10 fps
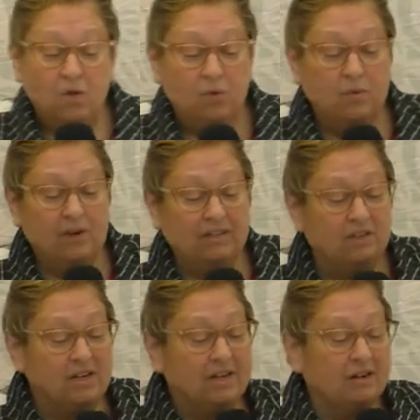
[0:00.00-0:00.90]
When we
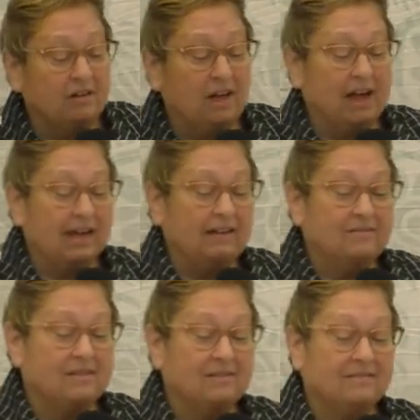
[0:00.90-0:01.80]
look at our
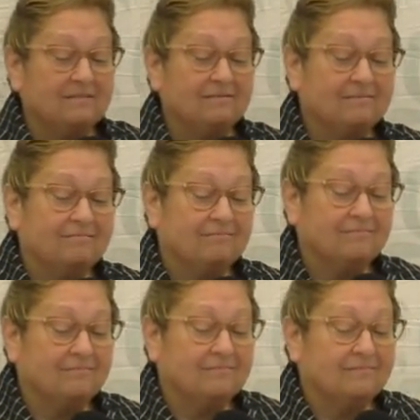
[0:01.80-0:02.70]
lives,
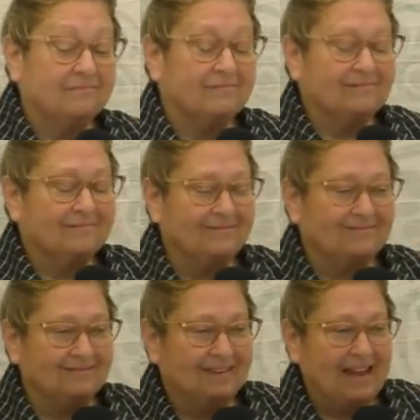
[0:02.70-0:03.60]

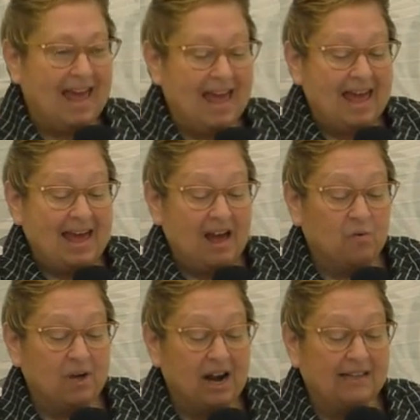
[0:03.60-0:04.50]
hmm,
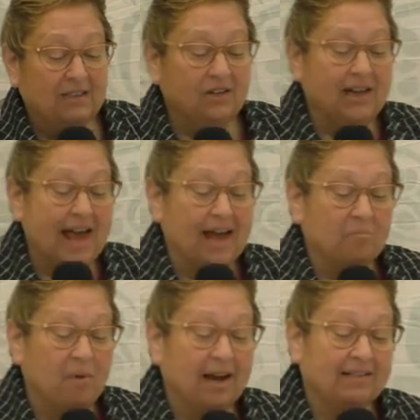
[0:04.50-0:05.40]
and when I look at
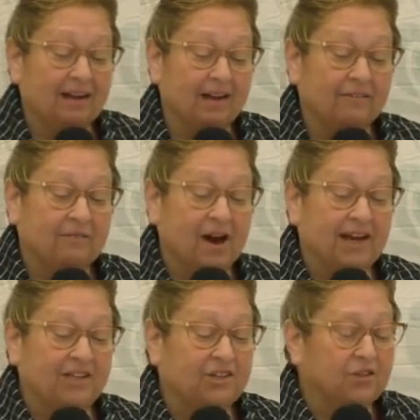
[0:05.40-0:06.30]
my life,
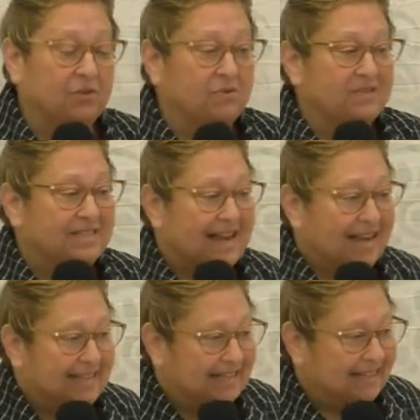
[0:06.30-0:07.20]
I choose
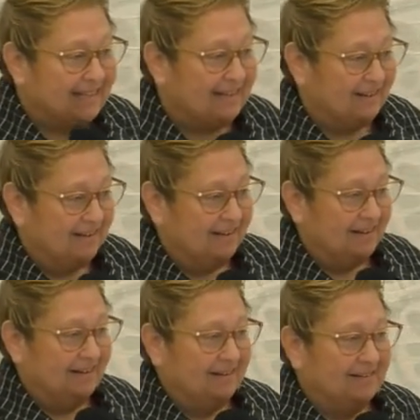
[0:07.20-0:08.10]
daily
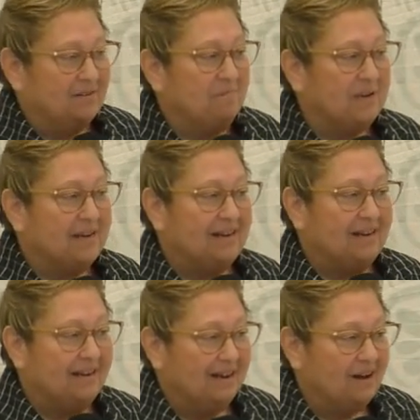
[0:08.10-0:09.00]
to
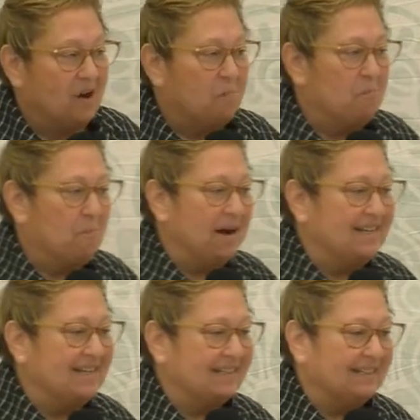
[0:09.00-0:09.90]
be
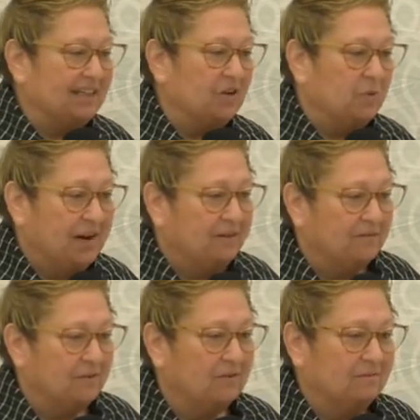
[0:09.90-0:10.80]
abundantly
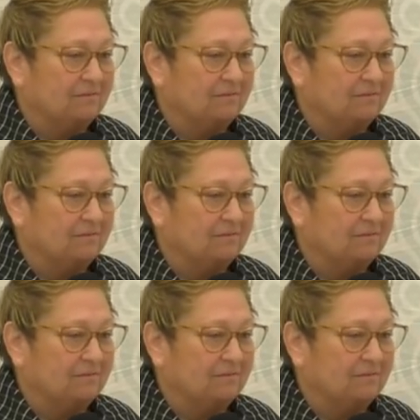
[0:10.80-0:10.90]
grateful.